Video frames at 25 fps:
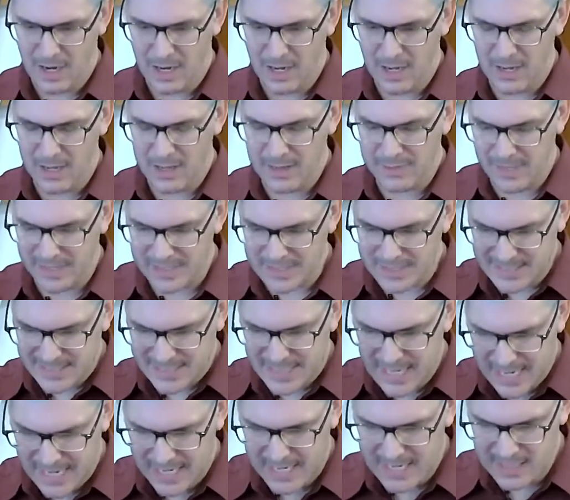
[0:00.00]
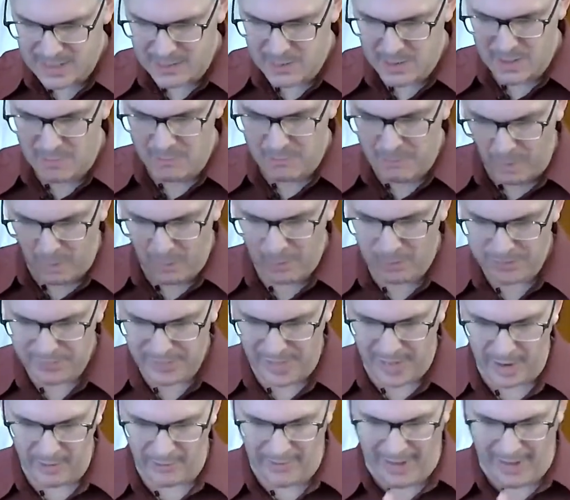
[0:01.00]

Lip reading: that sin is both our